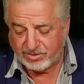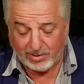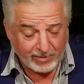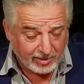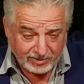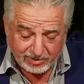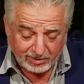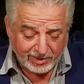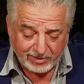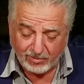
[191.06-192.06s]
somebody
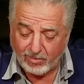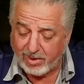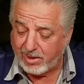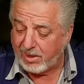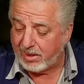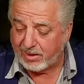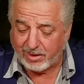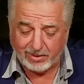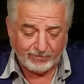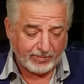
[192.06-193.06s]
doesn't like the way
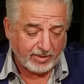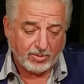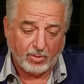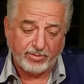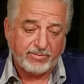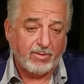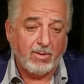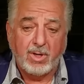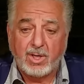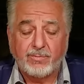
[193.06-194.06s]
the Colts
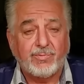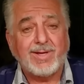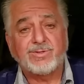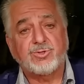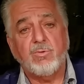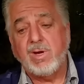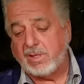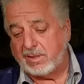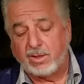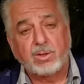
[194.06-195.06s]
are, that's
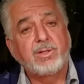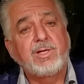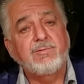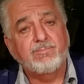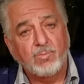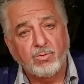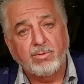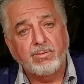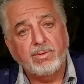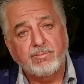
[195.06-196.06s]
great. It'll leave
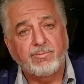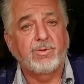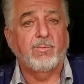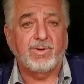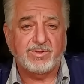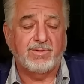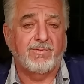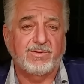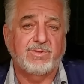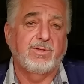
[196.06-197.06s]
more for the rest
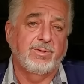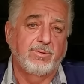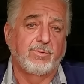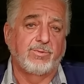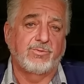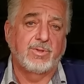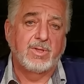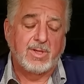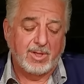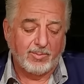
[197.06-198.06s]
of us to use.
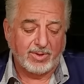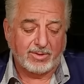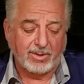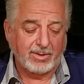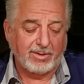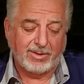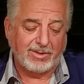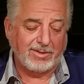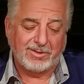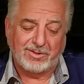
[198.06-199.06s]
But
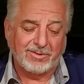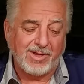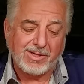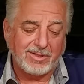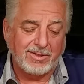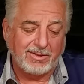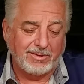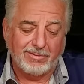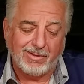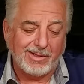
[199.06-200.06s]
you're not
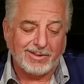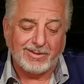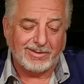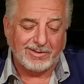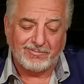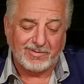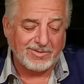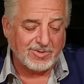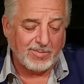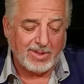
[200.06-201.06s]
gonna
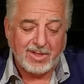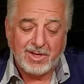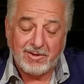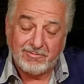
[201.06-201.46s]
convince me.